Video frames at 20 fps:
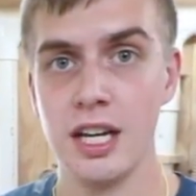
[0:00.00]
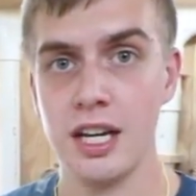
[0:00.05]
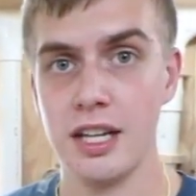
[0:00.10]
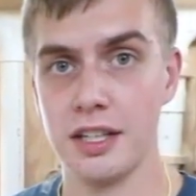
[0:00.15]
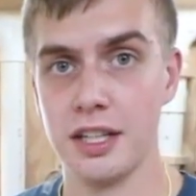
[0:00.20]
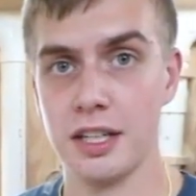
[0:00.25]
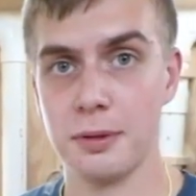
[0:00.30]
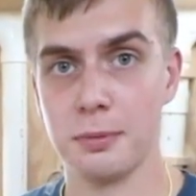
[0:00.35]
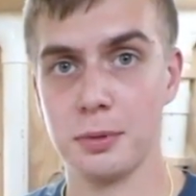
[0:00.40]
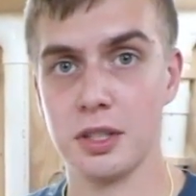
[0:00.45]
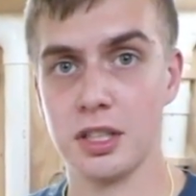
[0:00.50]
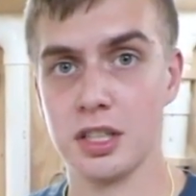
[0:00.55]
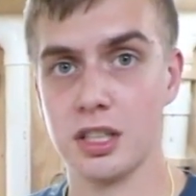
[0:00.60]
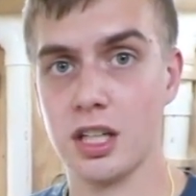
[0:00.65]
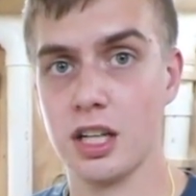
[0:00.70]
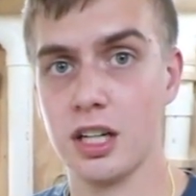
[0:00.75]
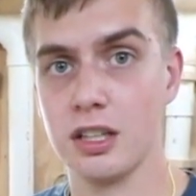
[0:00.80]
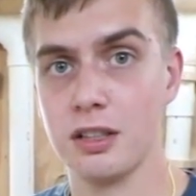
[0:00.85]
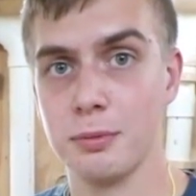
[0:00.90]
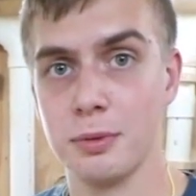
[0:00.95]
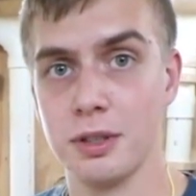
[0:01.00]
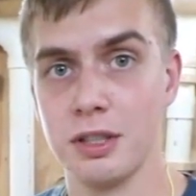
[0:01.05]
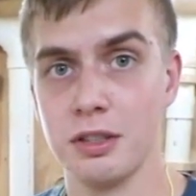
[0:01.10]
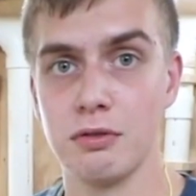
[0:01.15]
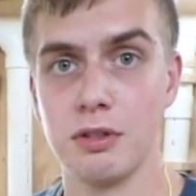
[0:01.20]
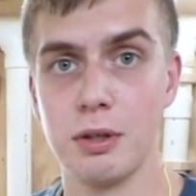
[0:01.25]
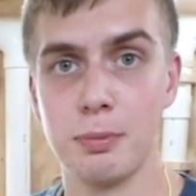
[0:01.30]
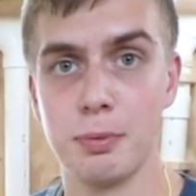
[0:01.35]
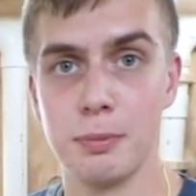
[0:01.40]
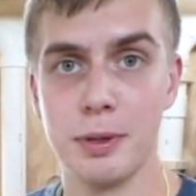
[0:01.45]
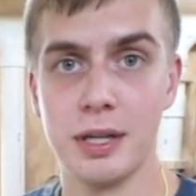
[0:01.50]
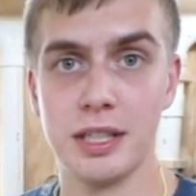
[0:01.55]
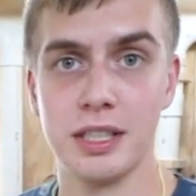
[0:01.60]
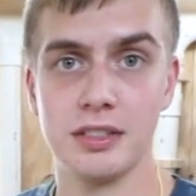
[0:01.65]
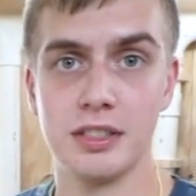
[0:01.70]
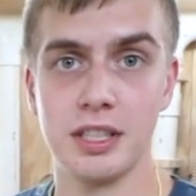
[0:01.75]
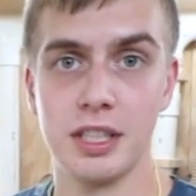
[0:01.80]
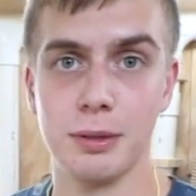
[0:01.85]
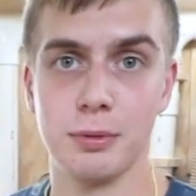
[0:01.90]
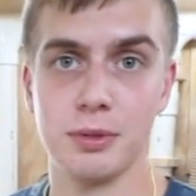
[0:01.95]
and then I'm going to cut them and rip them on the
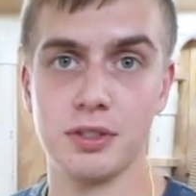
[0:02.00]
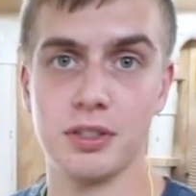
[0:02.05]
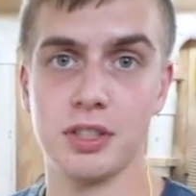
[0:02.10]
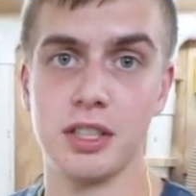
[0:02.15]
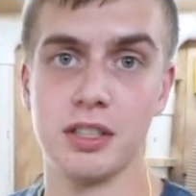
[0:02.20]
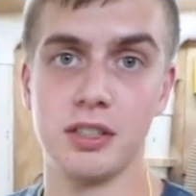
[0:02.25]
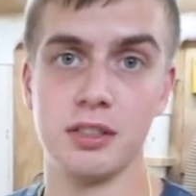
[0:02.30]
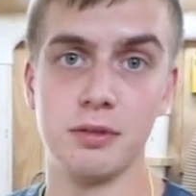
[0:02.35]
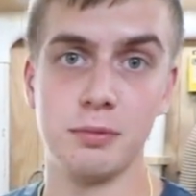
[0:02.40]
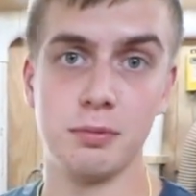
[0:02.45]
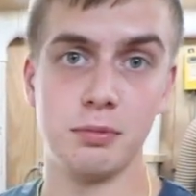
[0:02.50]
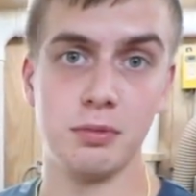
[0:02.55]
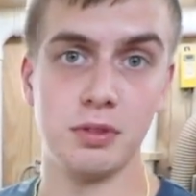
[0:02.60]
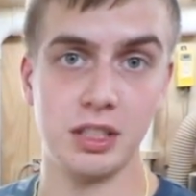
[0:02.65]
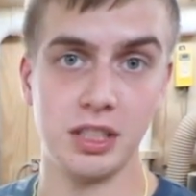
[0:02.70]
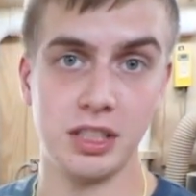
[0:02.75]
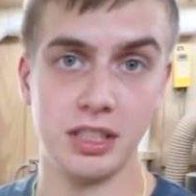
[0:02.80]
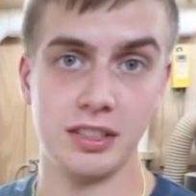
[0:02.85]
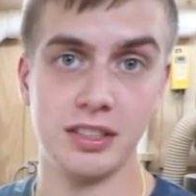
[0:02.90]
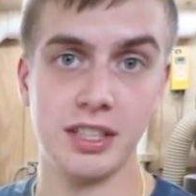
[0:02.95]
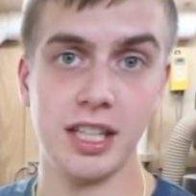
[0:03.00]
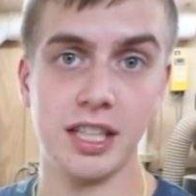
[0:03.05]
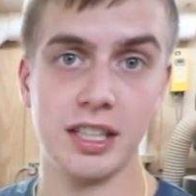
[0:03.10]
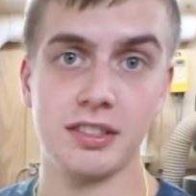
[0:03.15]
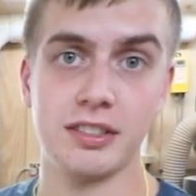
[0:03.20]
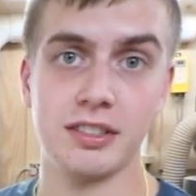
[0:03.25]
table saw to the exact